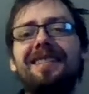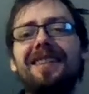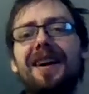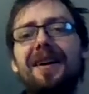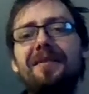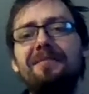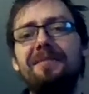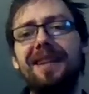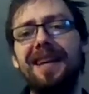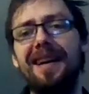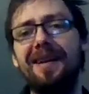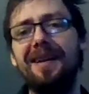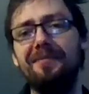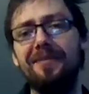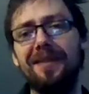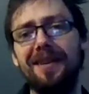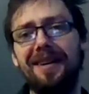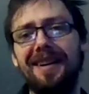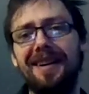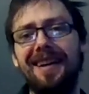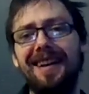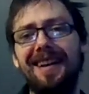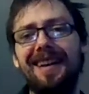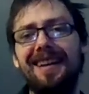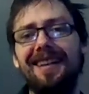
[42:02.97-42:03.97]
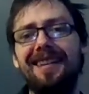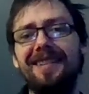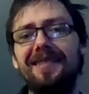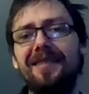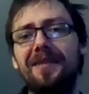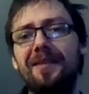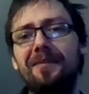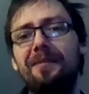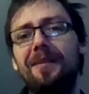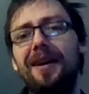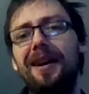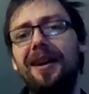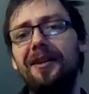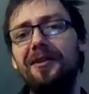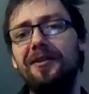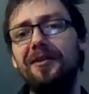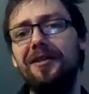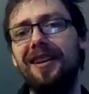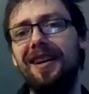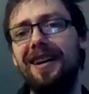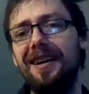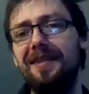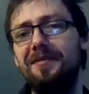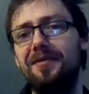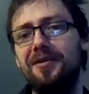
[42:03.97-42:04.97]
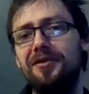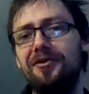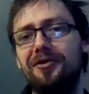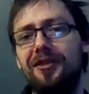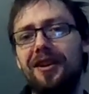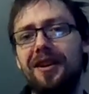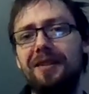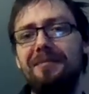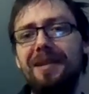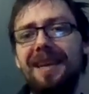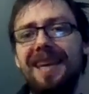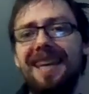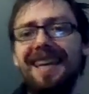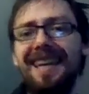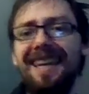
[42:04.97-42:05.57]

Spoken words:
timed out by on my own live stream.